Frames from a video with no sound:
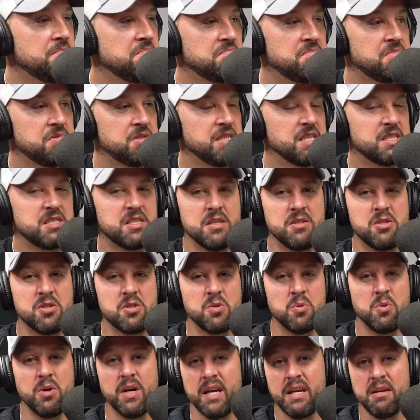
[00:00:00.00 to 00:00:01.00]
Six inches
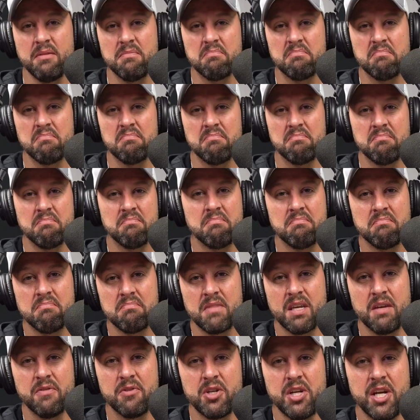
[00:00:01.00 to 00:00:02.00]
away,
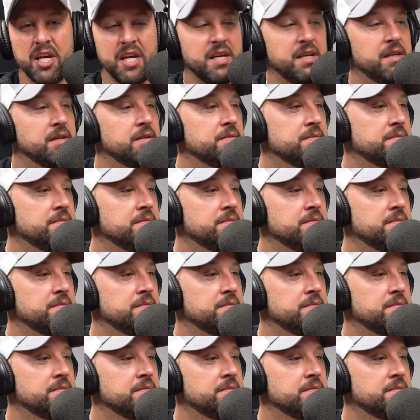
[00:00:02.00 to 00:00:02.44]
give or take.